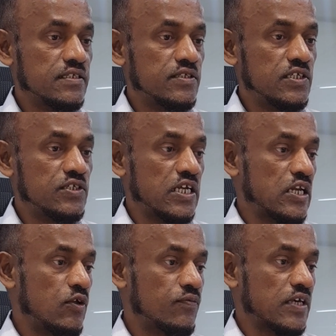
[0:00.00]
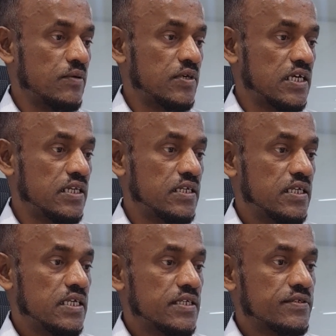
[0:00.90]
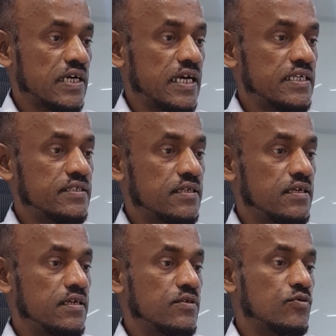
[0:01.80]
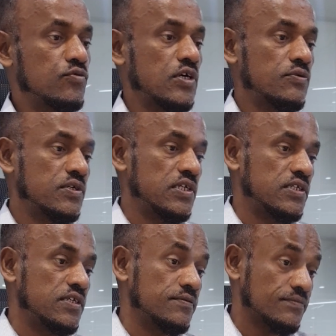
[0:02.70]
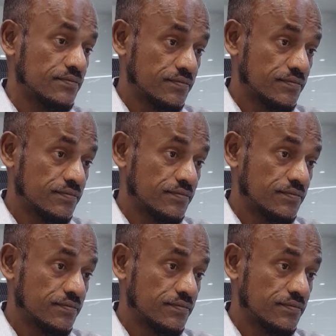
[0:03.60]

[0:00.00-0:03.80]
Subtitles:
the Journal of Chemical Science in 2018.